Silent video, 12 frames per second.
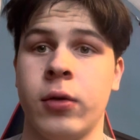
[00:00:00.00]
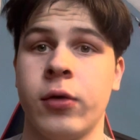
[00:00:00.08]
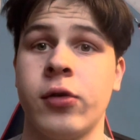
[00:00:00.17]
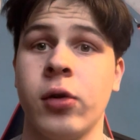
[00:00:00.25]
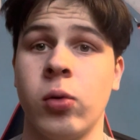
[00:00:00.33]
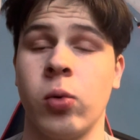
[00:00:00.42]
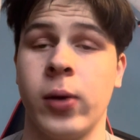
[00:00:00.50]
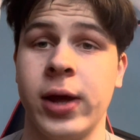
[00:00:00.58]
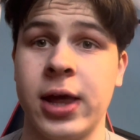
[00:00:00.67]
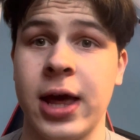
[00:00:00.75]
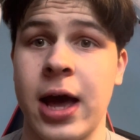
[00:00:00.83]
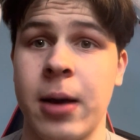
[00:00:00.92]
So
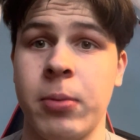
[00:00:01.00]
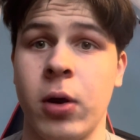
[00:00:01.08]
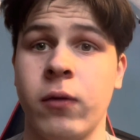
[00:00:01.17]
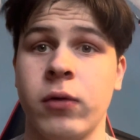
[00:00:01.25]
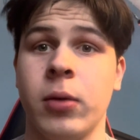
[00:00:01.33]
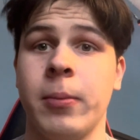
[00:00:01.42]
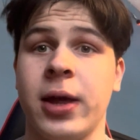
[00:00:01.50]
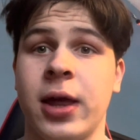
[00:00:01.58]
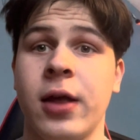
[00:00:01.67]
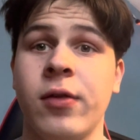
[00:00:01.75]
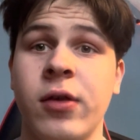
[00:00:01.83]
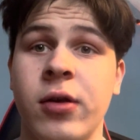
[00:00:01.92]
recap over the
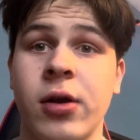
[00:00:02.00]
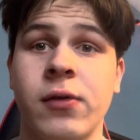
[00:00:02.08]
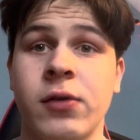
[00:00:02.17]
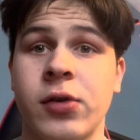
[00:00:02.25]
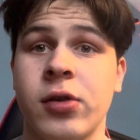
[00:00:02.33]
Mackenzie Dern versus